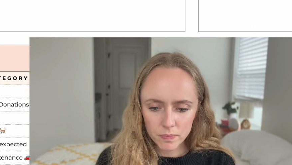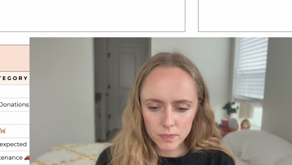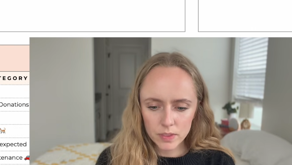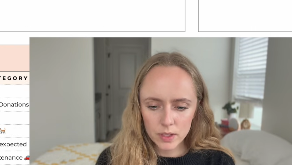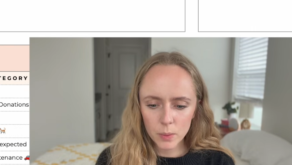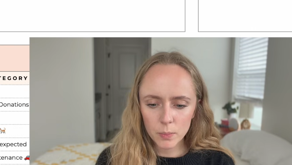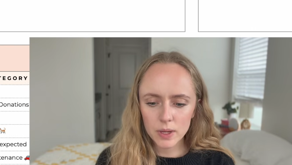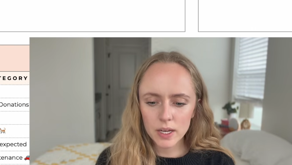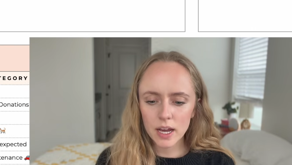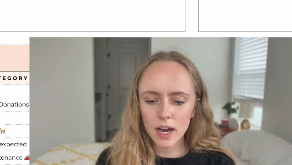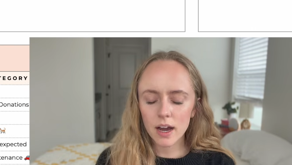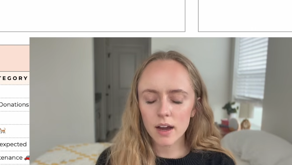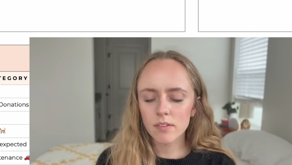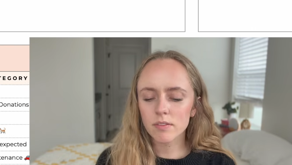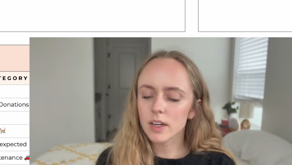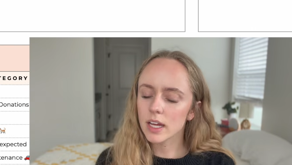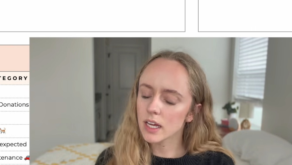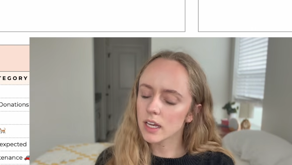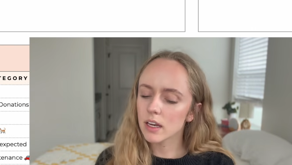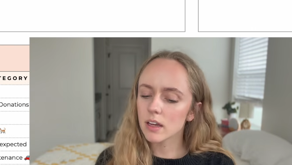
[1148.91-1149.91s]
Then we'd have
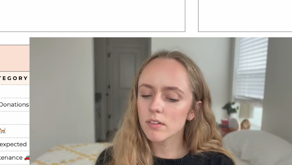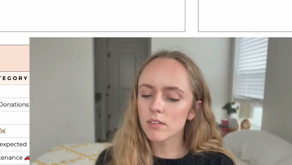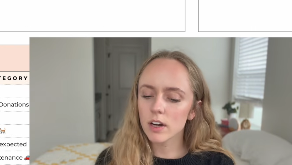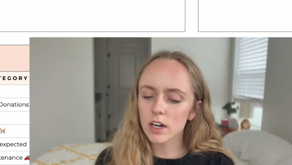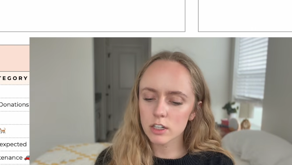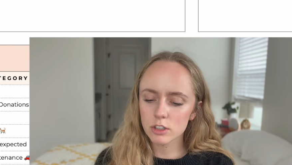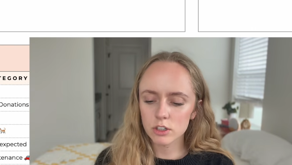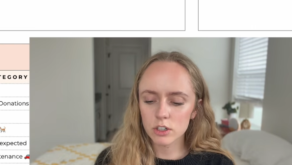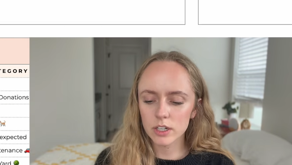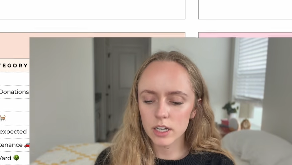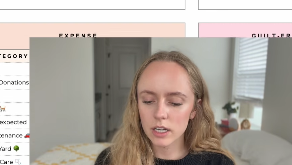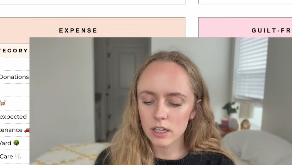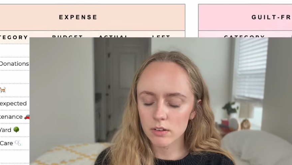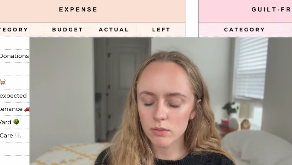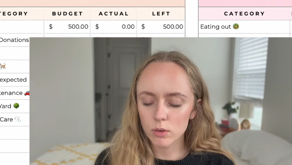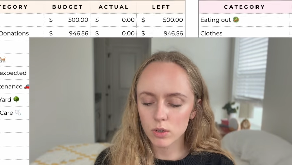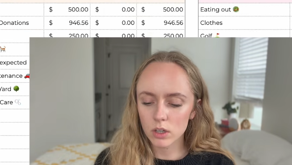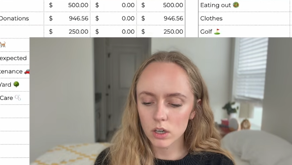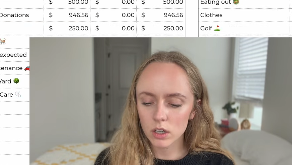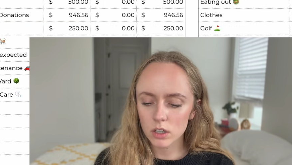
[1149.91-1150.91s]
negative
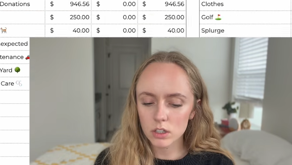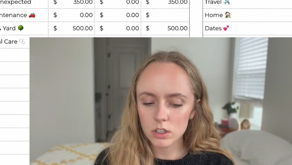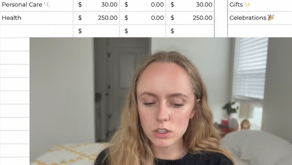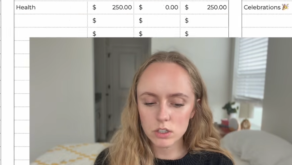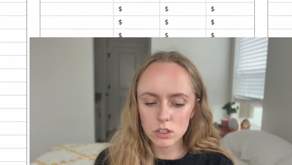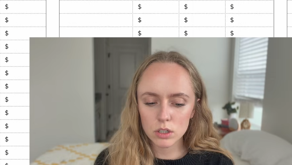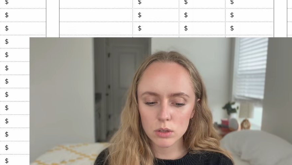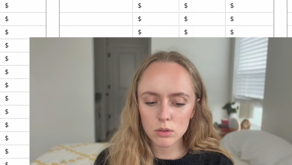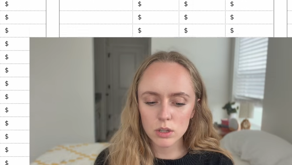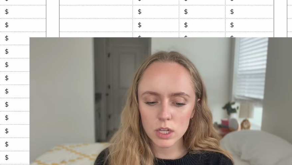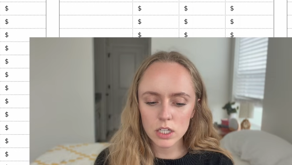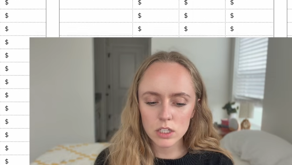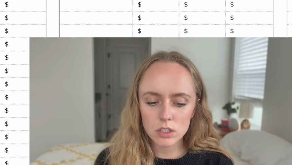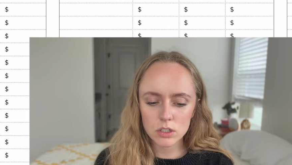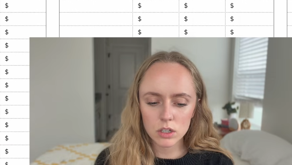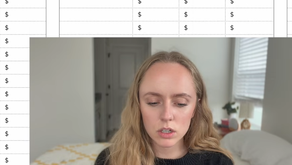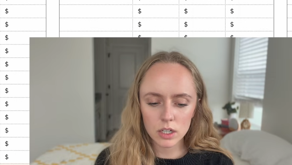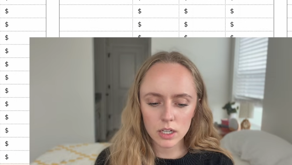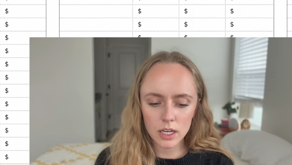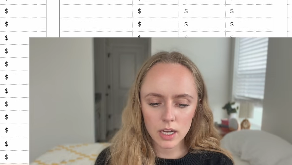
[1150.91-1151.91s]
$184. So that's
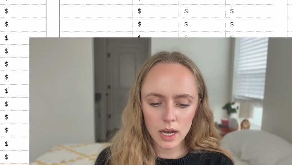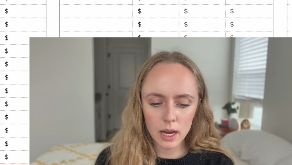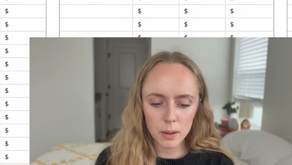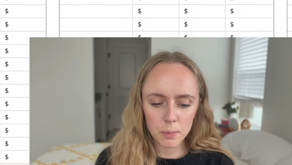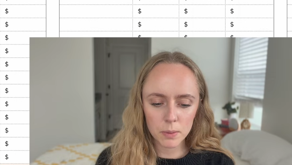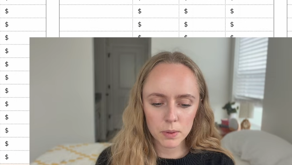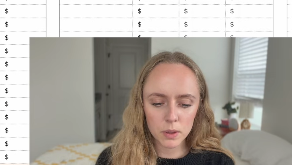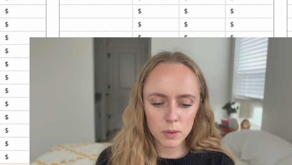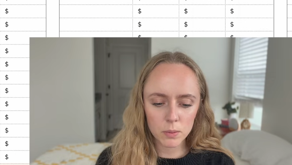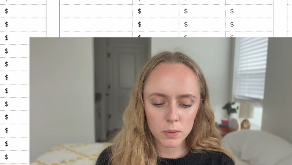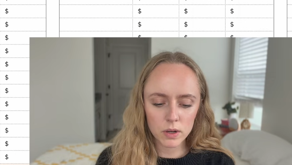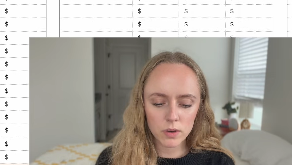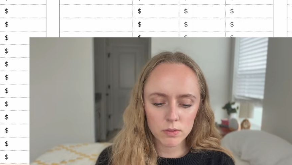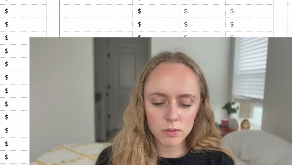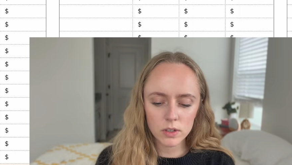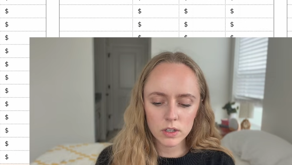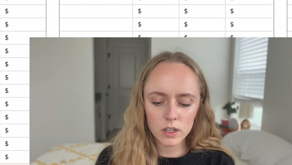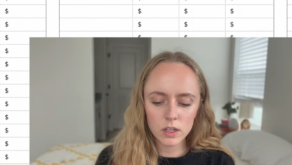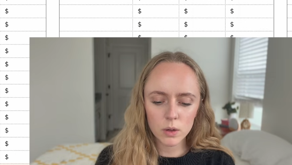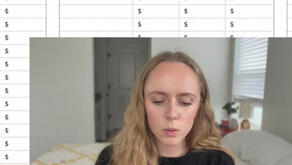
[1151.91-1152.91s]
not gonna happen. What
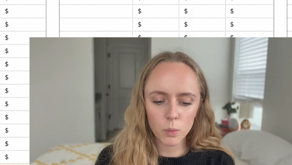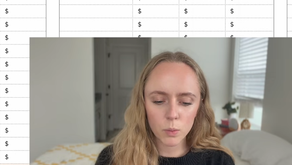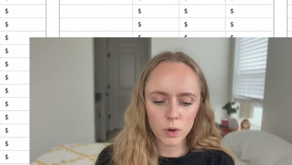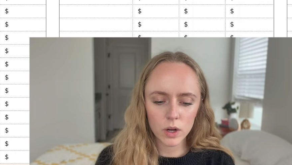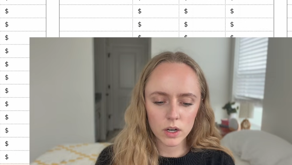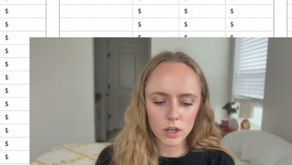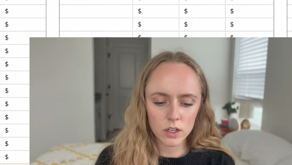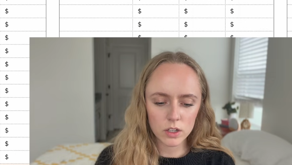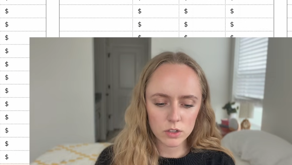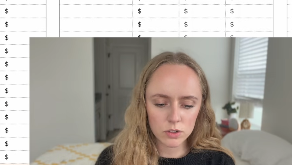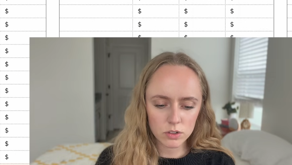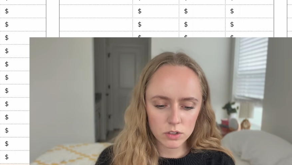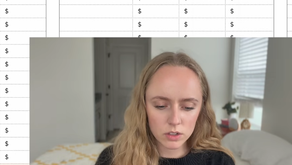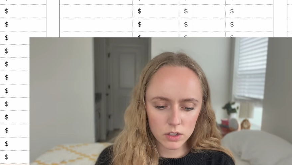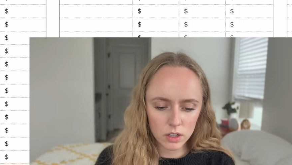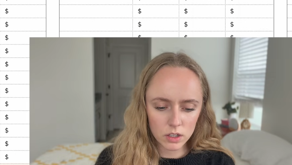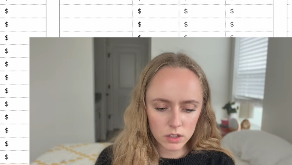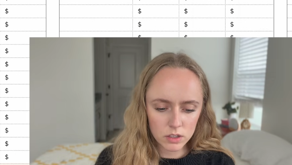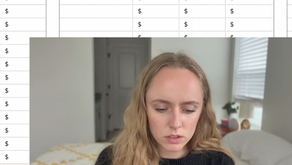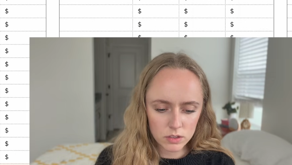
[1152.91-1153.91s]
if we did
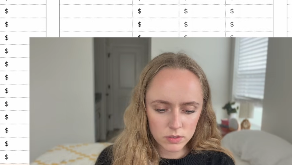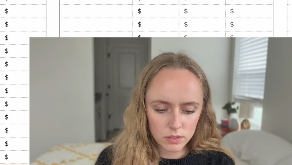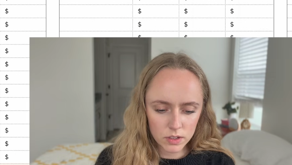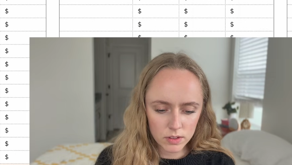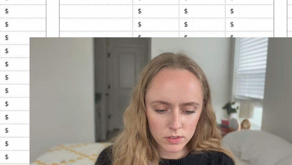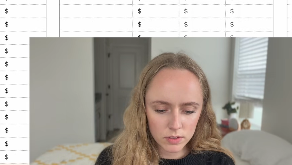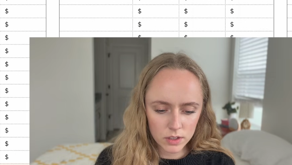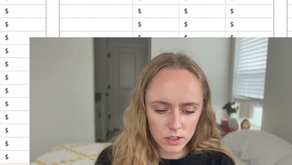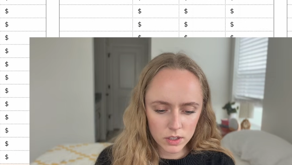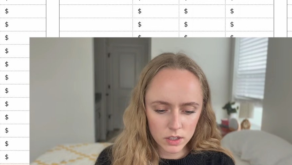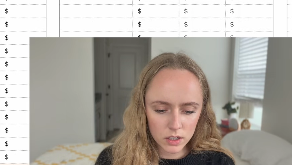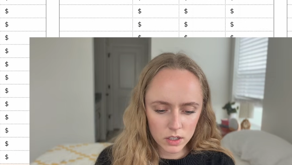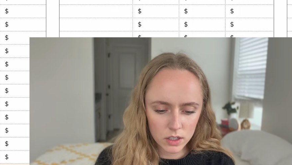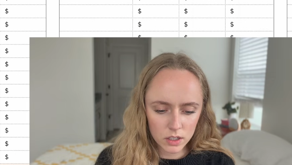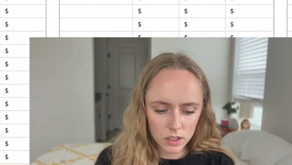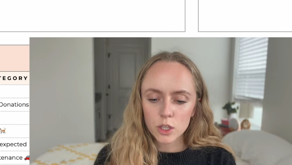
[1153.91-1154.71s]
$100 for everything?